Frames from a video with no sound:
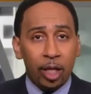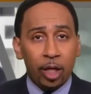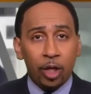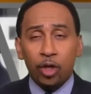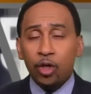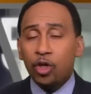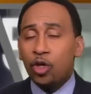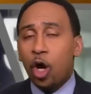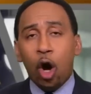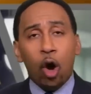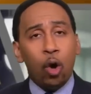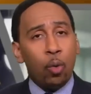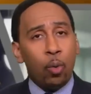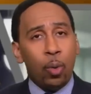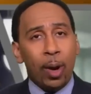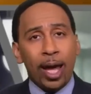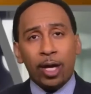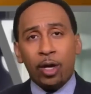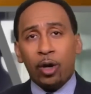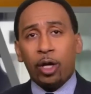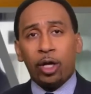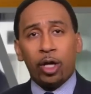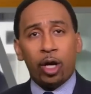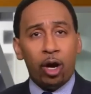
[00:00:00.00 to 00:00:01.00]
No
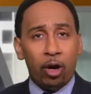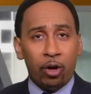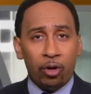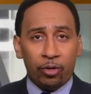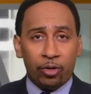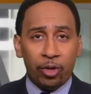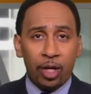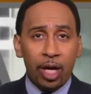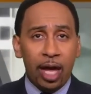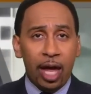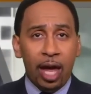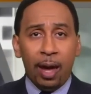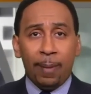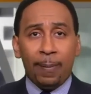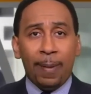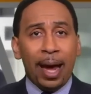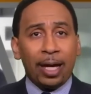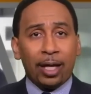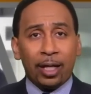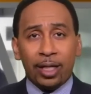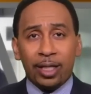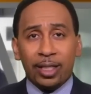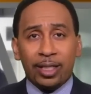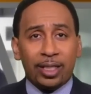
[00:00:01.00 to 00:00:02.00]
way on earth am
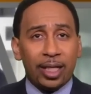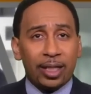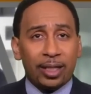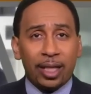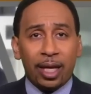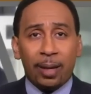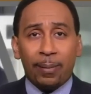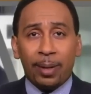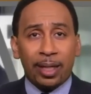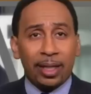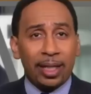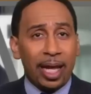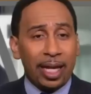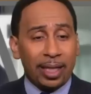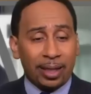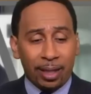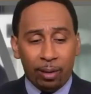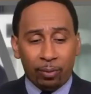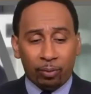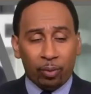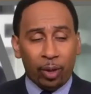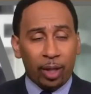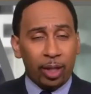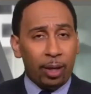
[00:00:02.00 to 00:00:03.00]
I going to sit them and let
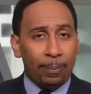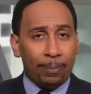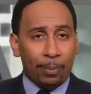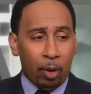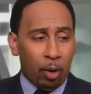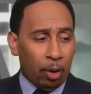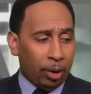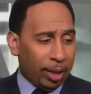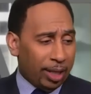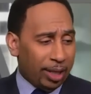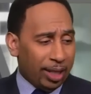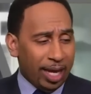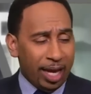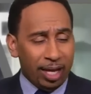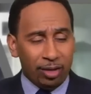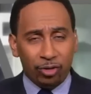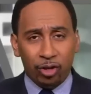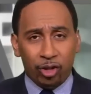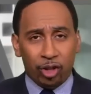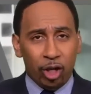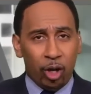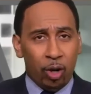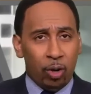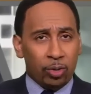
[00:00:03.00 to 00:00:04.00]
them run the ball and
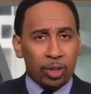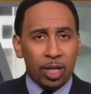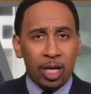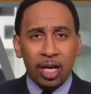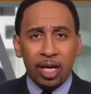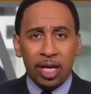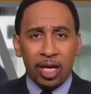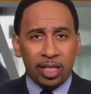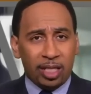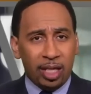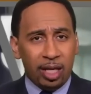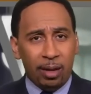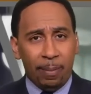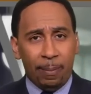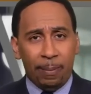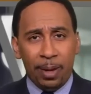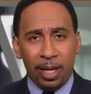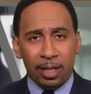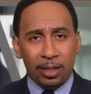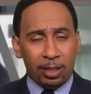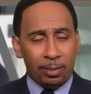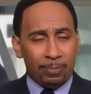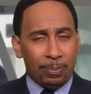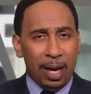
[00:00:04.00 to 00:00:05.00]
Landry Jones
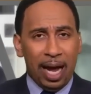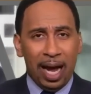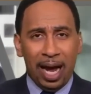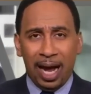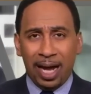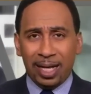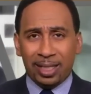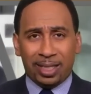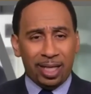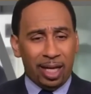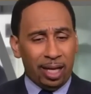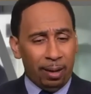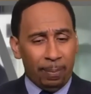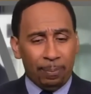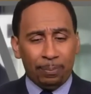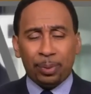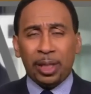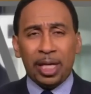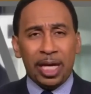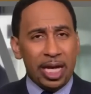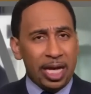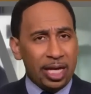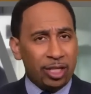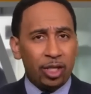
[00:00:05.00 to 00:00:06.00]
is behind center.
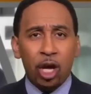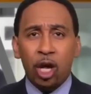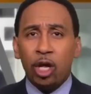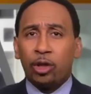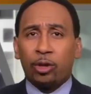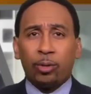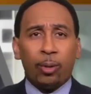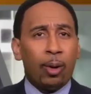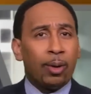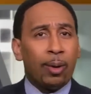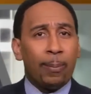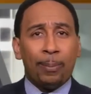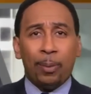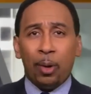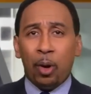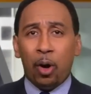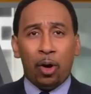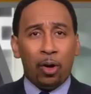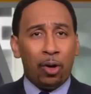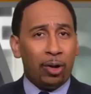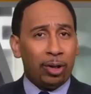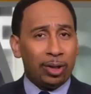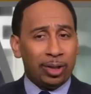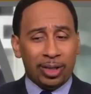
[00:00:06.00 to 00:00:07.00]
Please, throw the
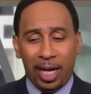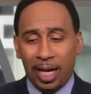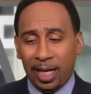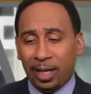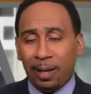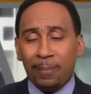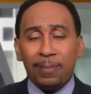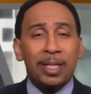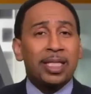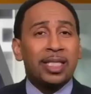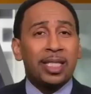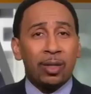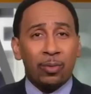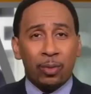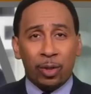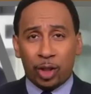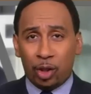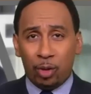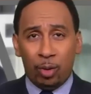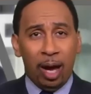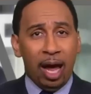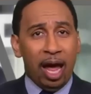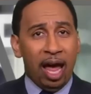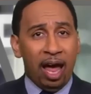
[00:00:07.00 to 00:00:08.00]
ball all day. Let me see
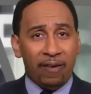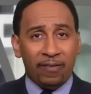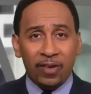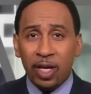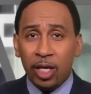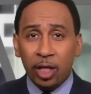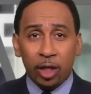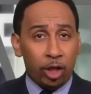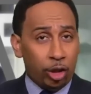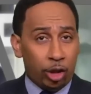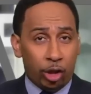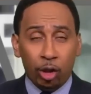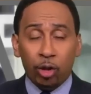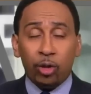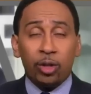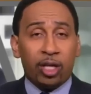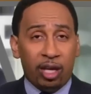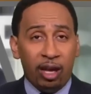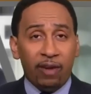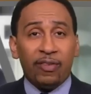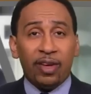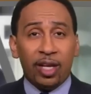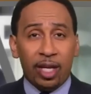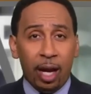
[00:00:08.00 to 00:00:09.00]
what you have, because you'll
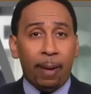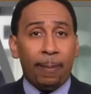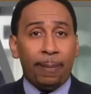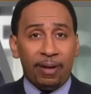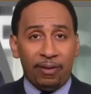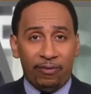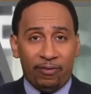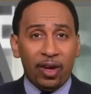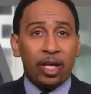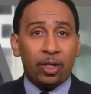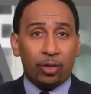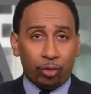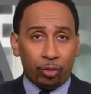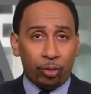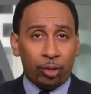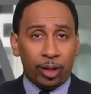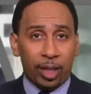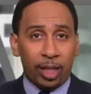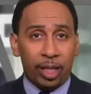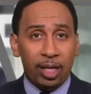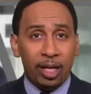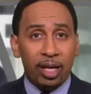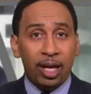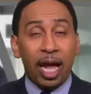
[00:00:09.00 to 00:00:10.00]
give it up
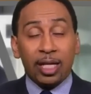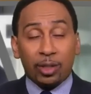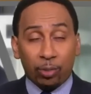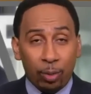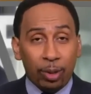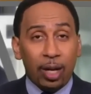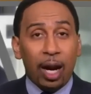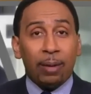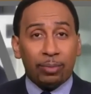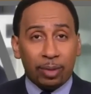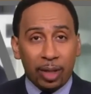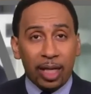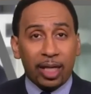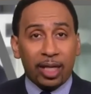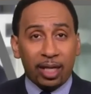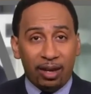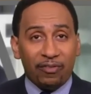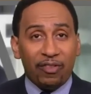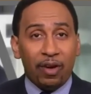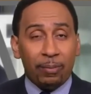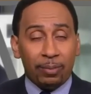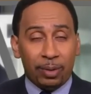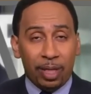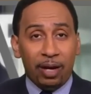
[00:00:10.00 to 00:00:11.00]
eventually. That's what I'm thinking
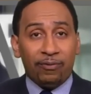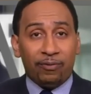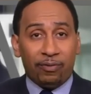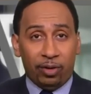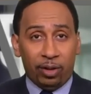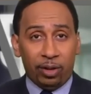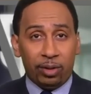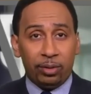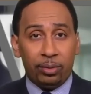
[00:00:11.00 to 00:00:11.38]
if I'm Denver.